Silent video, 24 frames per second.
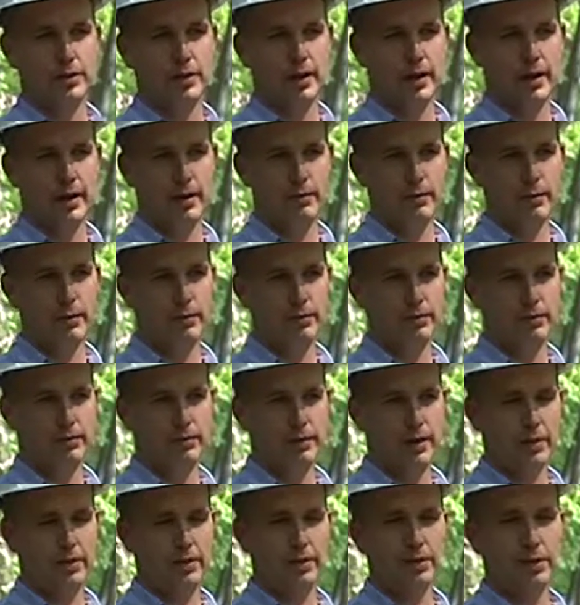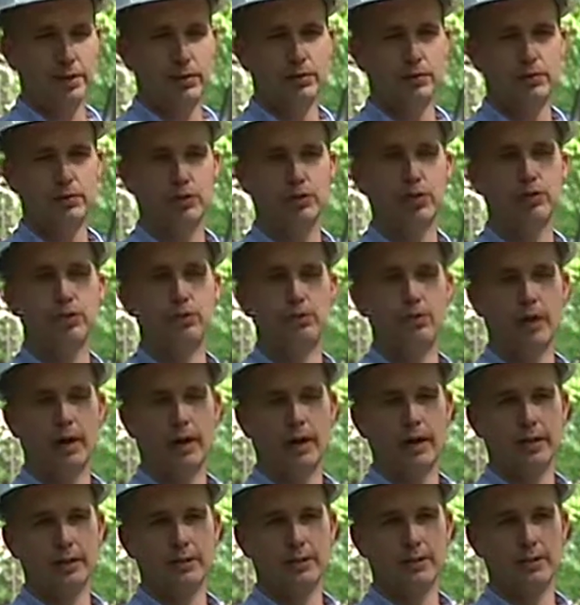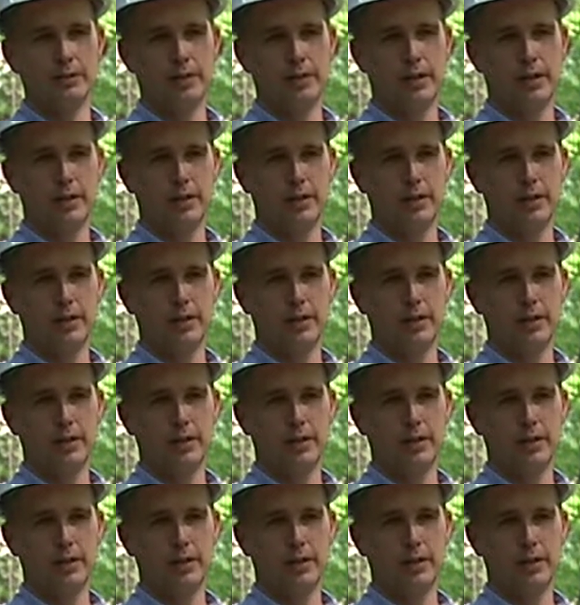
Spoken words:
hammer, I think it was 2 months,